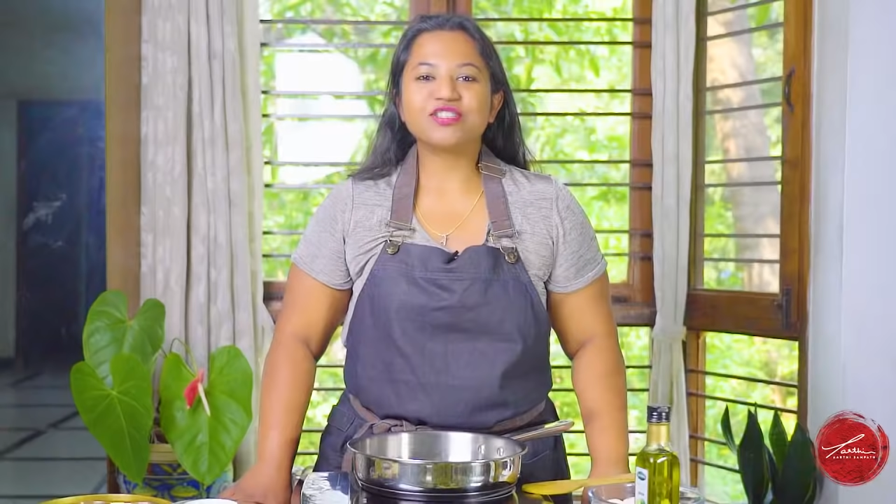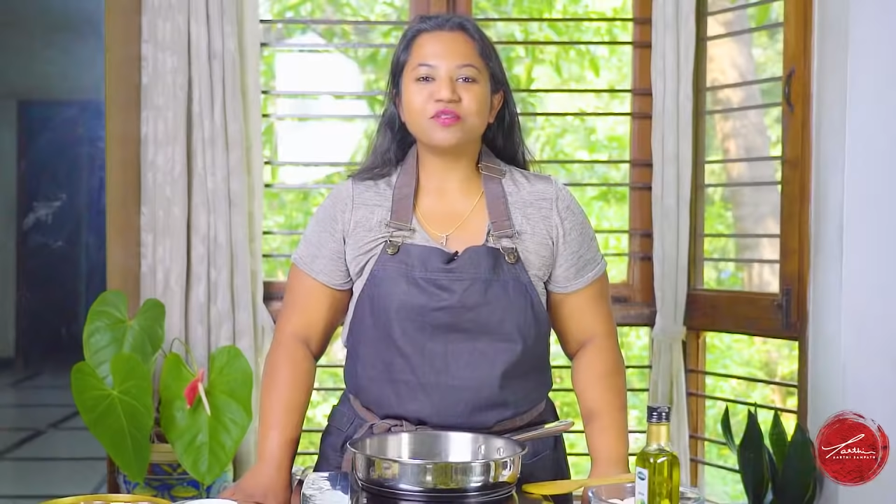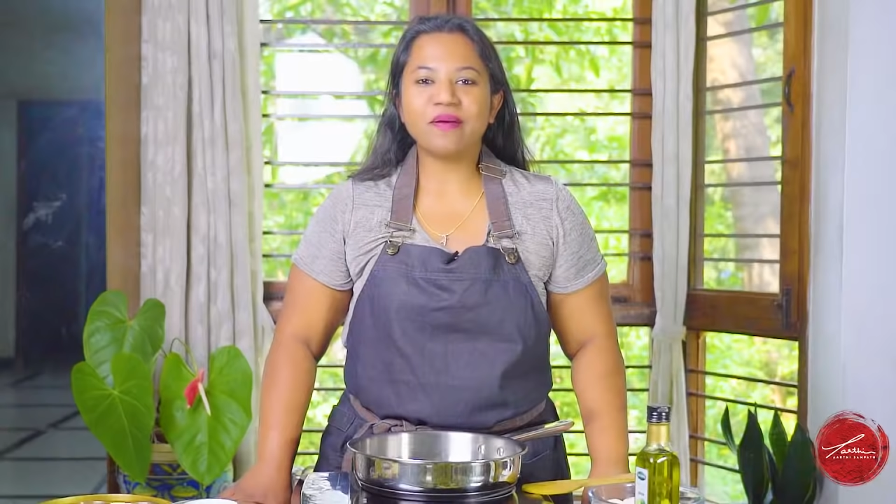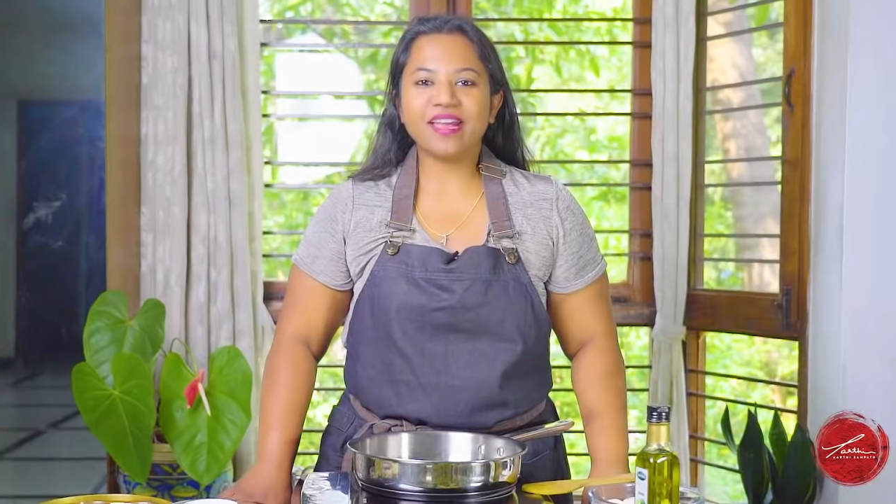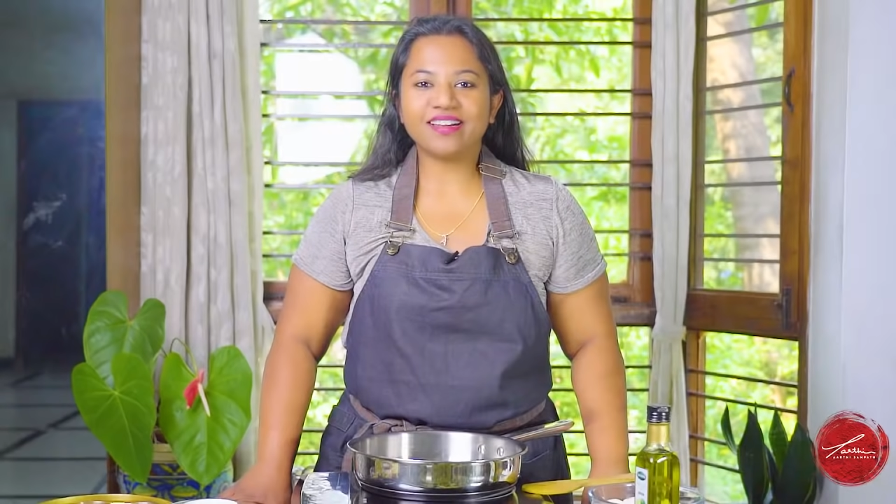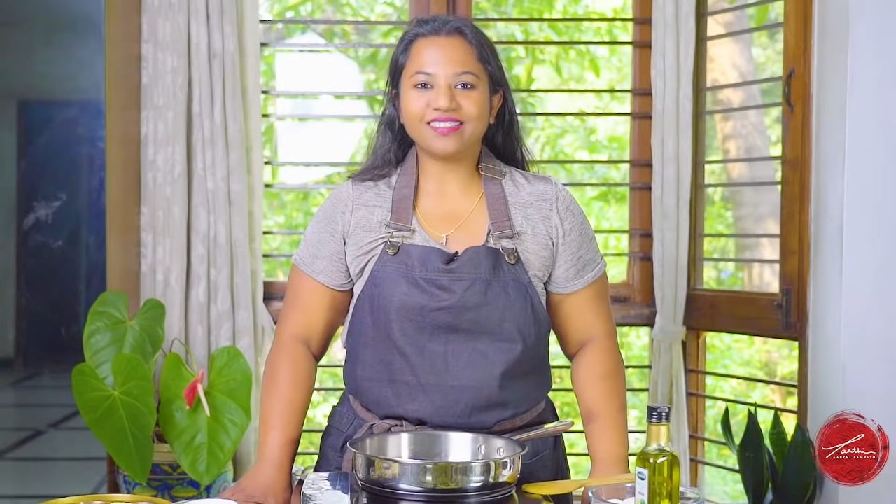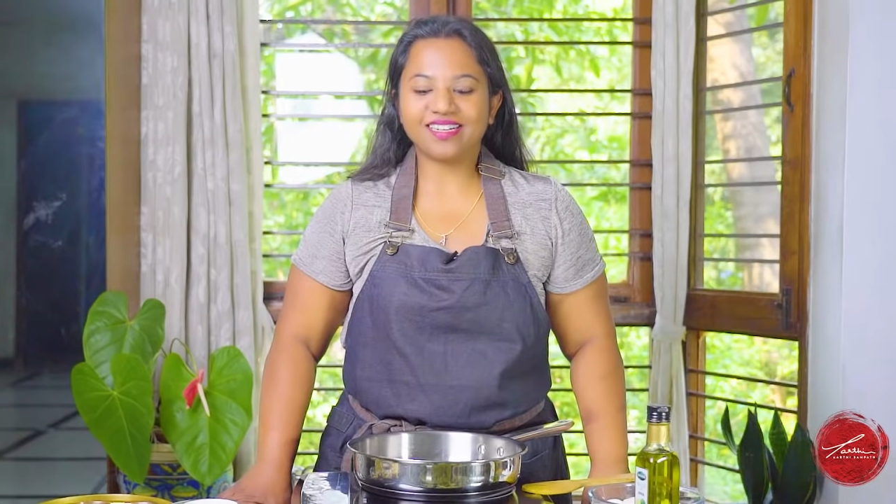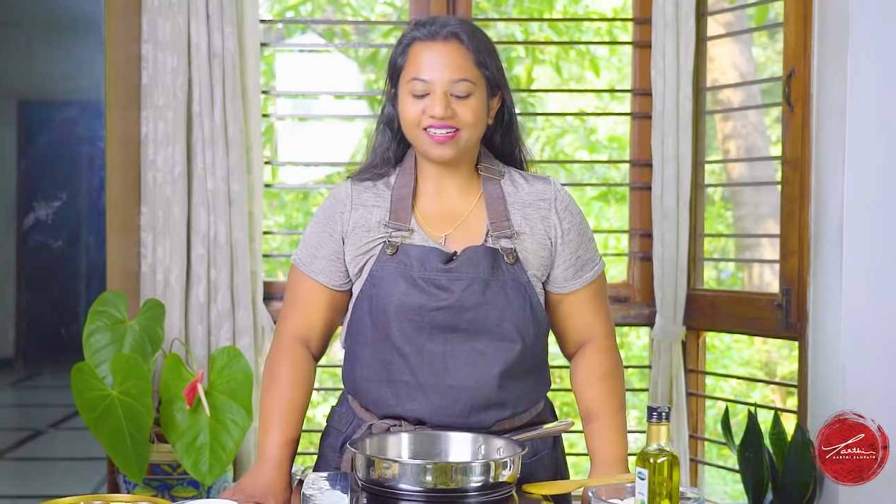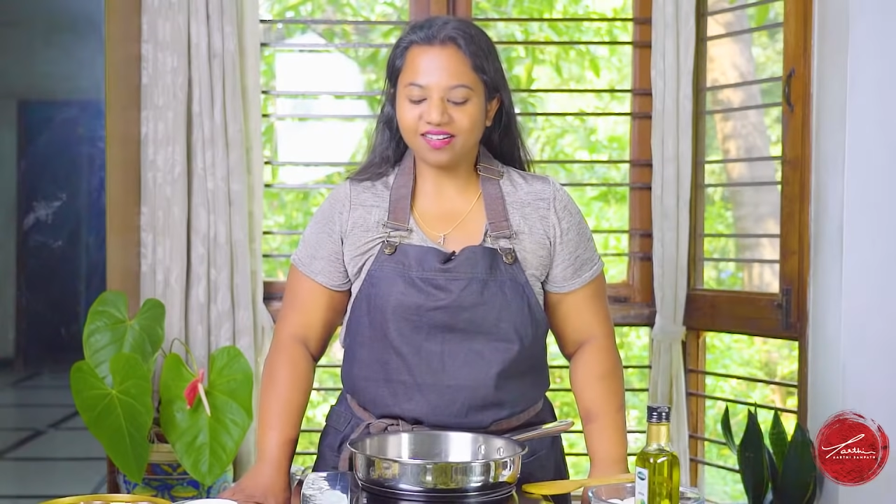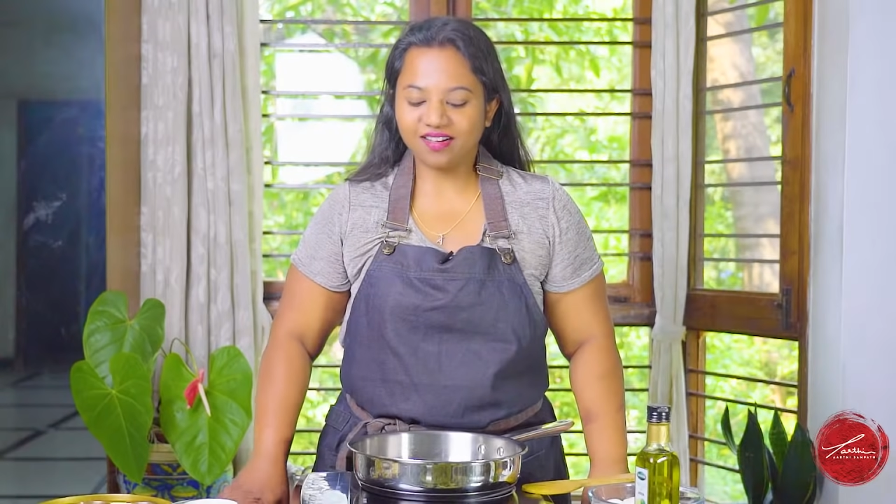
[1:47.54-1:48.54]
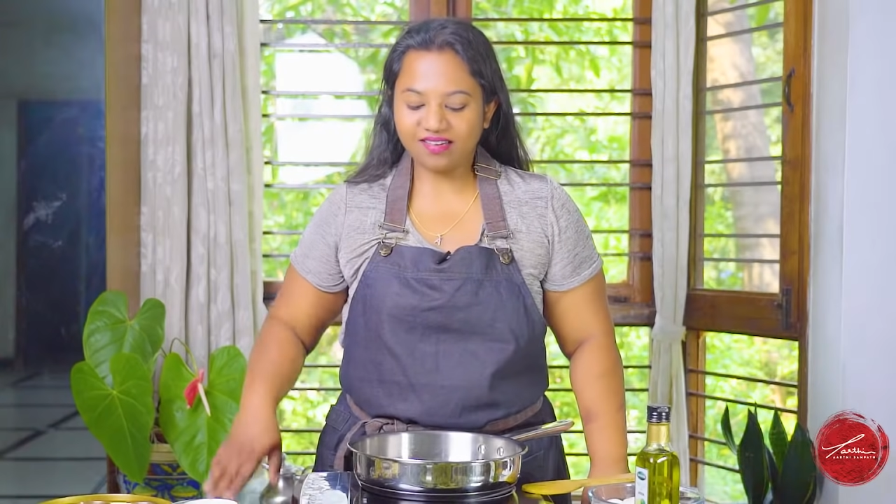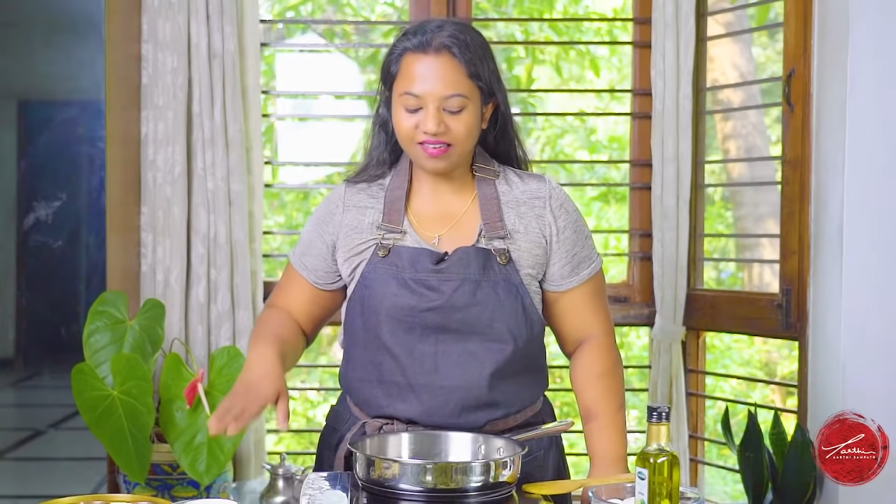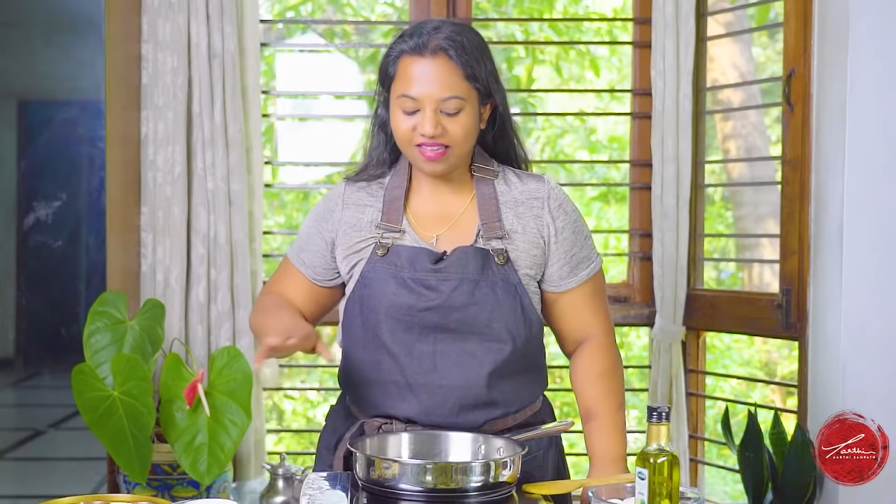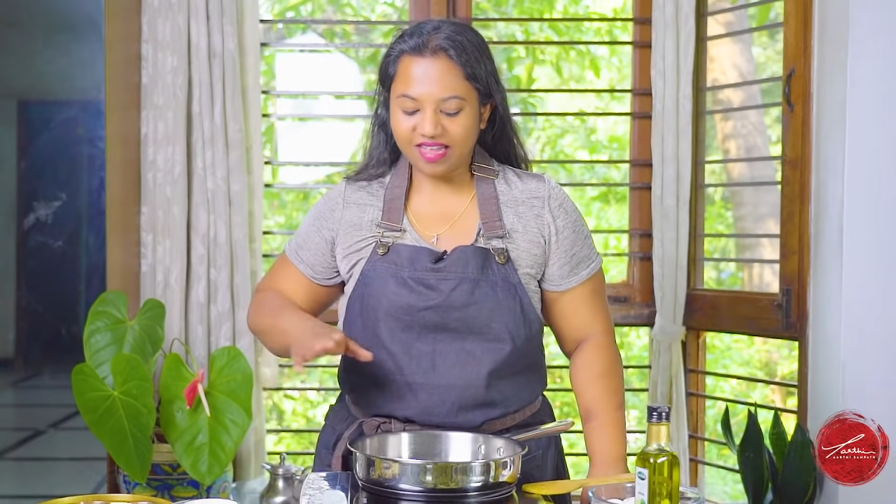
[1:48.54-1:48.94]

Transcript: To make a tadka,